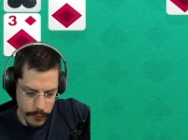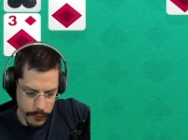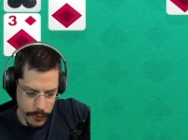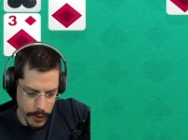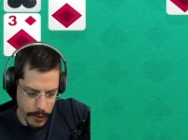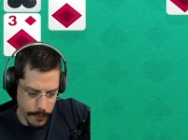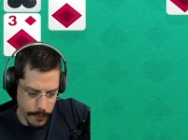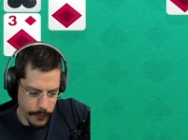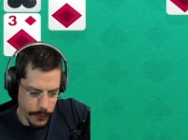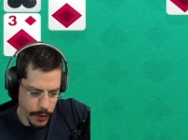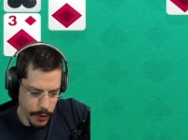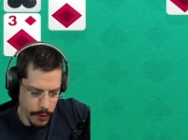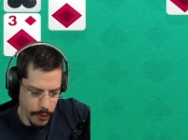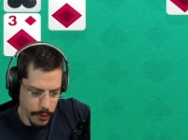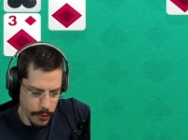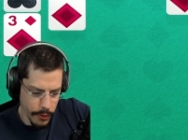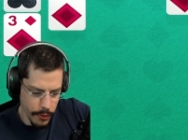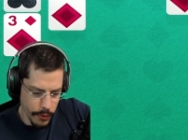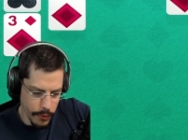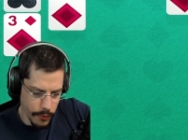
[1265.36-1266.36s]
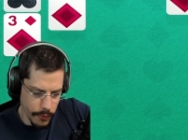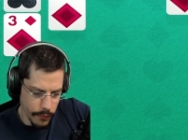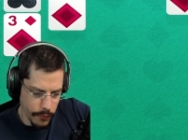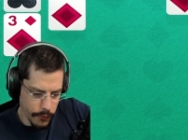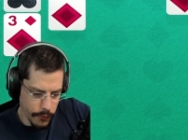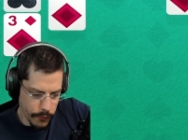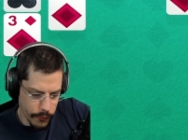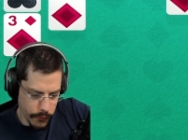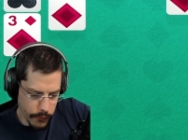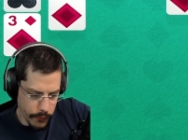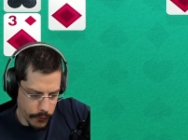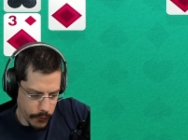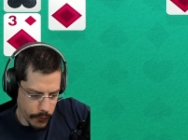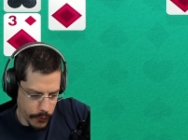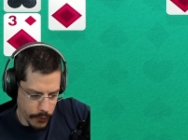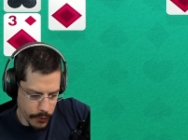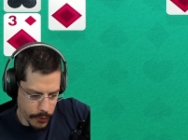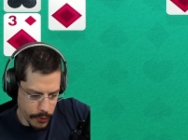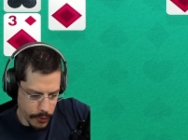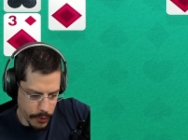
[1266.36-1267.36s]
of them.
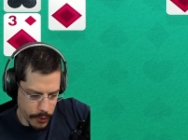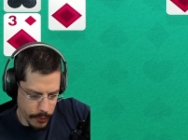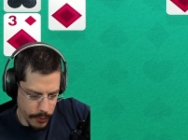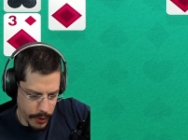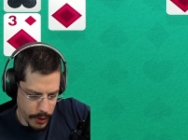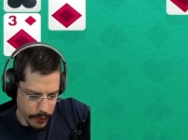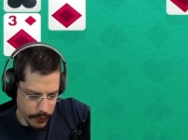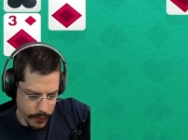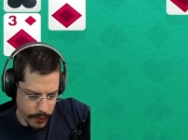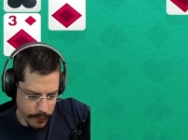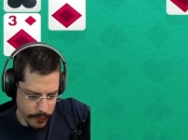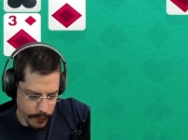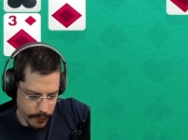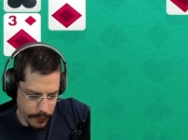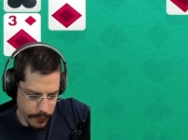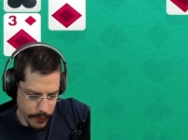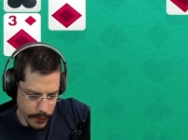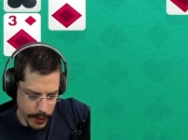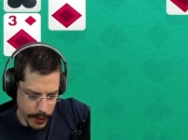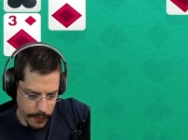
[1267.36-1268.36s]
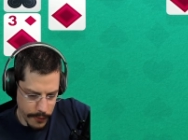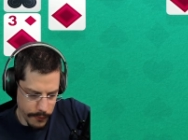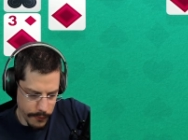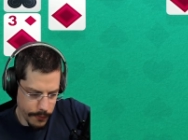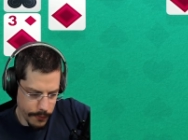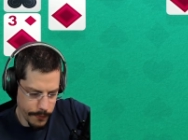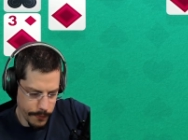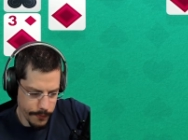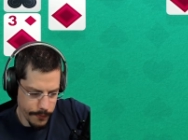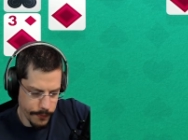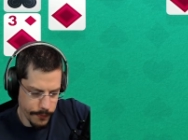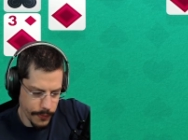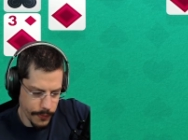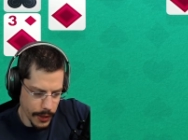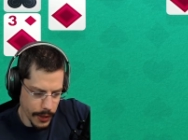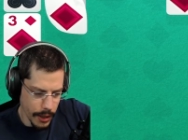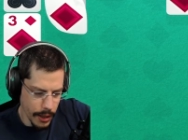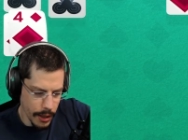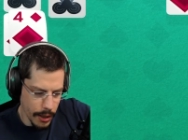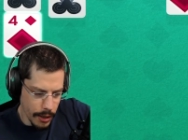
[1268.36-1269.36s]
4. Do we also have the 5?
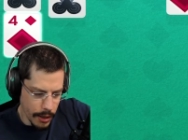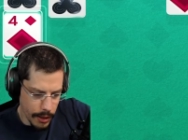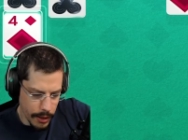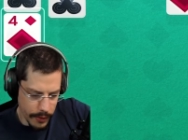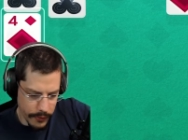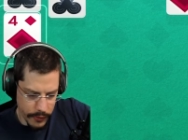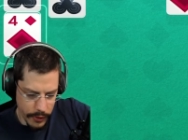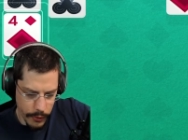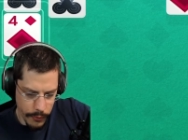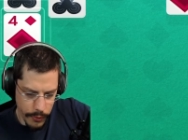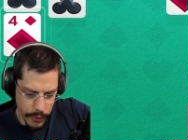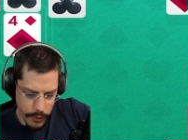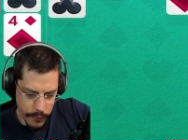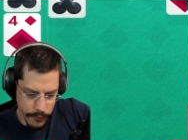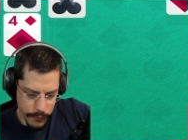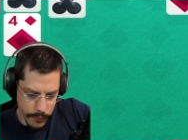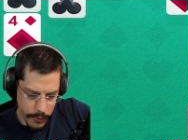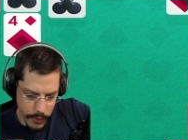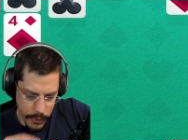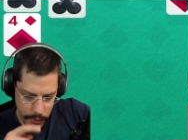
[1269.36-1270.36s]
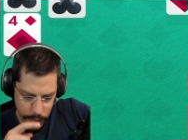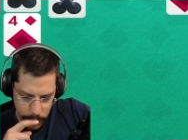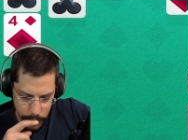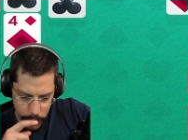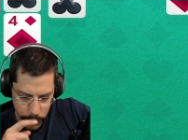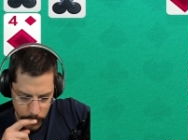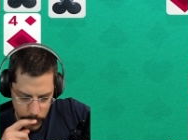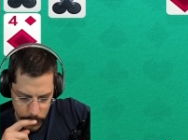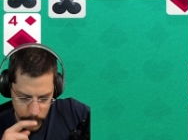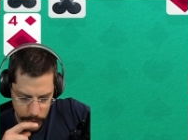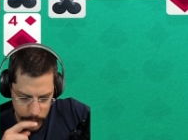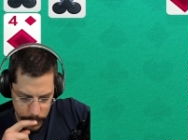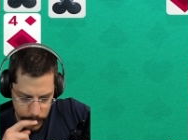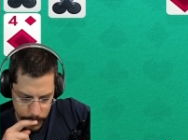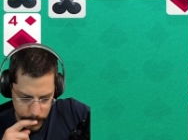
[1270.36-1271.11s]
Let's get rid of the 4.